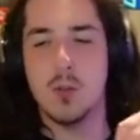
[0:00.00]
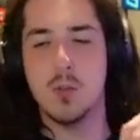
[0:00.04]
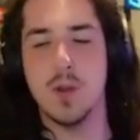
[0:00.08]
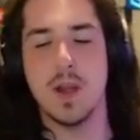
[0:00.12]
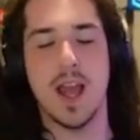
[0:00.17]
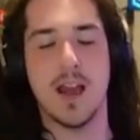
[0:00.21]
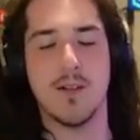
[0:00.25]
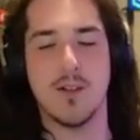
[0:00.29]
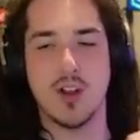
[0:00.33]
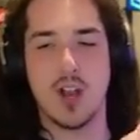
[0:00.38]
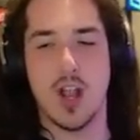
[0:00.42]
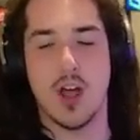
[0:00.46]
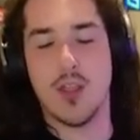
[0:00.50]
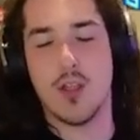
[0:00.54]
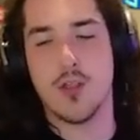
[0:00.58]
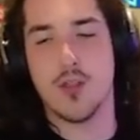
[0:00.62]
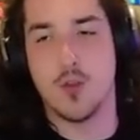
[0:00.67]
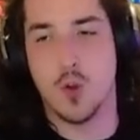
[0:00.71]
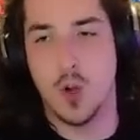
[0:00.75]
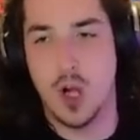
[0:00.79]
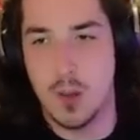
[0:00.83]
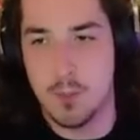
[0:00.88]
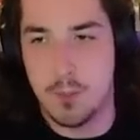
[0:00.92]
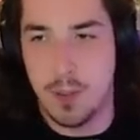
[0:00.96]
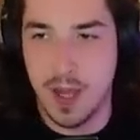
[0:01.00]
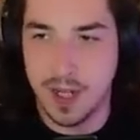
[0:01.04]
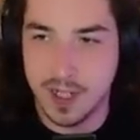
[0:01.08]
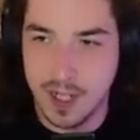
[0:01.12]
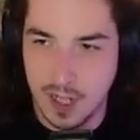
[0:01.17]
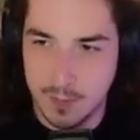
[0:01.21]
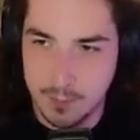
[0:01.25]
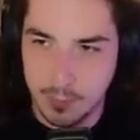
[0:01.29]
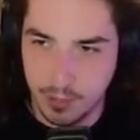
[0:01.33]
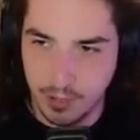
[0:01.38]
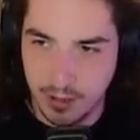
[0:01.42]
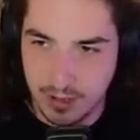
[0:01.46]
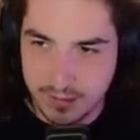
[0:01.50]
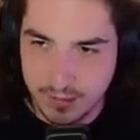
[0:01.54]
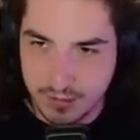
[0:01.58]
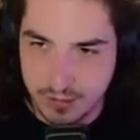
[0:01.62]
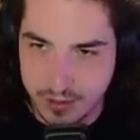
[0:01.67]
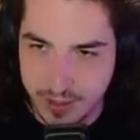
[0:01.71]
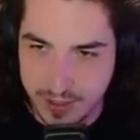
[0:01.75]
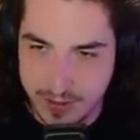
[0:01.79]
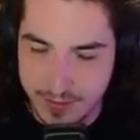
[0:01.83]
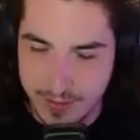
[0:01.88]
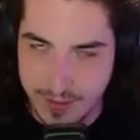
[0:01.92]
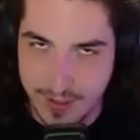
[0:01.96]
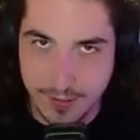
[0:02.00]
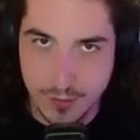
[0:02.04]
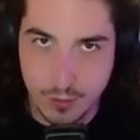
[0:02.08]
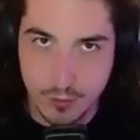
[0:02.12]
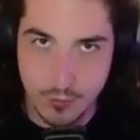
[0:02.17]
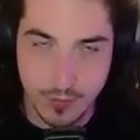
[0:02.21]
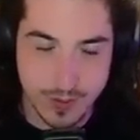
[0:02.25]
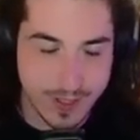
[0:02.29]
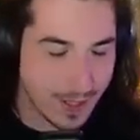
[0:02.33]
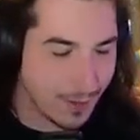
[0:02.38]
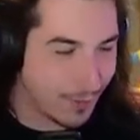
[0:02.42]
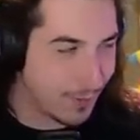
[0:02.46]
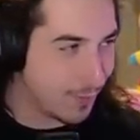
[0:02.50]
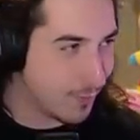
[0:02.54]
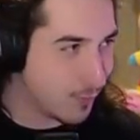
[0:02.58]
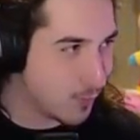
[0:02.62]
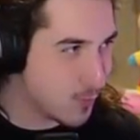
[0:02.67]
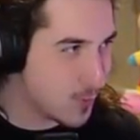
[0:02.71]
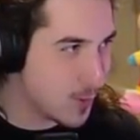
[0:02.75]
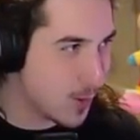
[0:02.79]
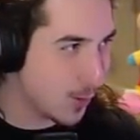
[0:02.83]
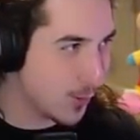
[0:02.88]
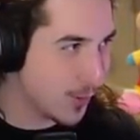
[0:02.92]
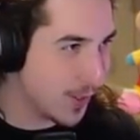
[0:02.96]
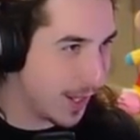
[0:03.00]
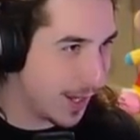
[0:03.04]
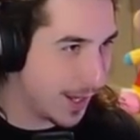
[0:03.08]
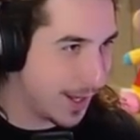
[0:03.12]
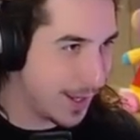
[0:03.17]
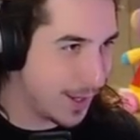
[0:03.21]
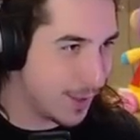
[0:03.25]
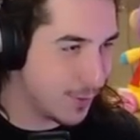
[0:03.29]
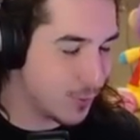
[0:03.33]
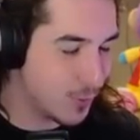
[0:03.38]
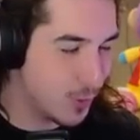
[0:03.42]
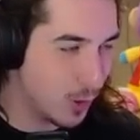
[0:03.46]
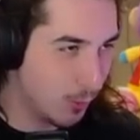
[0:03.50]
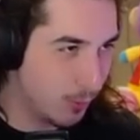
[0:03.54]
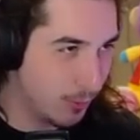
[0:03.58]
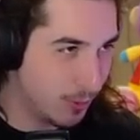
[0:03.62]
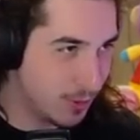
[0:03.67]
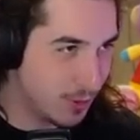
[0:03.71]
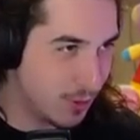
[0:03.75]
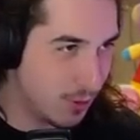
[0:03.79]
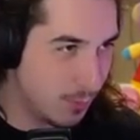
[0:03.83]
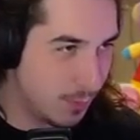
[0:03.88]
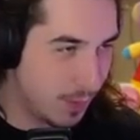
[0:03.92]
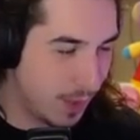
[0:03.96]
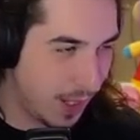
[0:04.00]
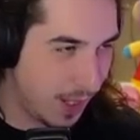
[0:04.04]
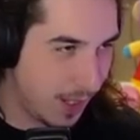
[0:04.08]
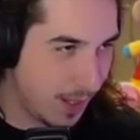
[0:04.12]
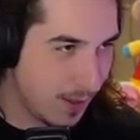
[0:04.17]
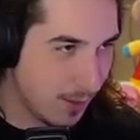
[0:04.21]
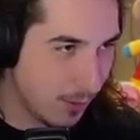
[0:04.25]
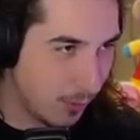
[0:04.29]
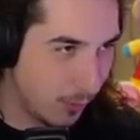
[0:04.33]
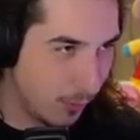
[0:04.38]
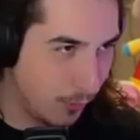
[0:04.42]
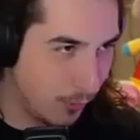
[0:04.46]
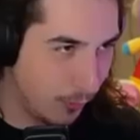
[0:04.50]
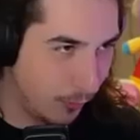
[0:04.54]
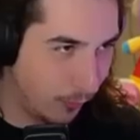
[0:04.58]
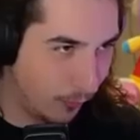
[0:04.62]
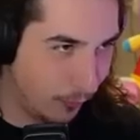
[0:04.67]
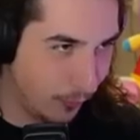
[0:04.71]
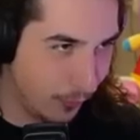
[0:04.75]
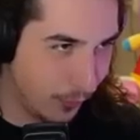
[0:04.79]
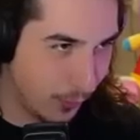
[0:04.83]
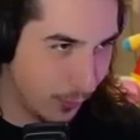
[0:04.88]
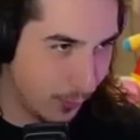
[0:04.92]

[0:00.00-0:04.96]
We have another 3 to pick up. Let's see. The next 3 LS we are getting is going to be... Hold.